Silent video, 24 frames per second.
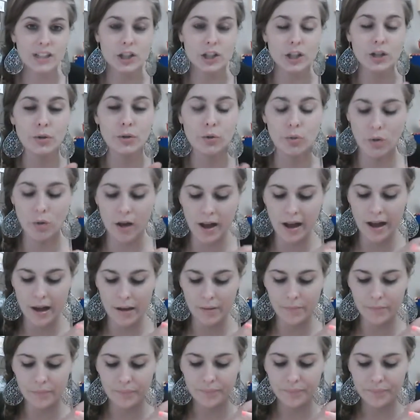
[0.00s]
to
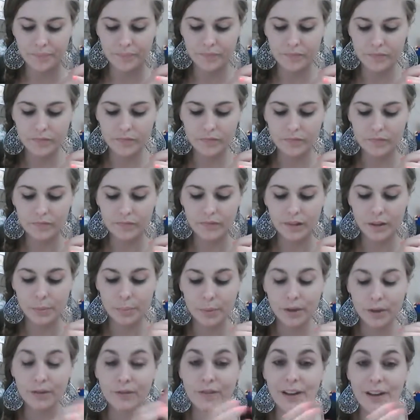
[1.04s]

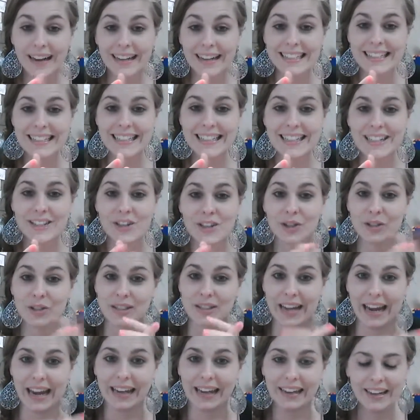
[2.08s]
perfect your
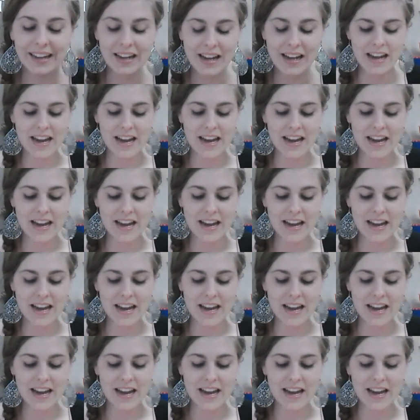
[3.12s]
skin.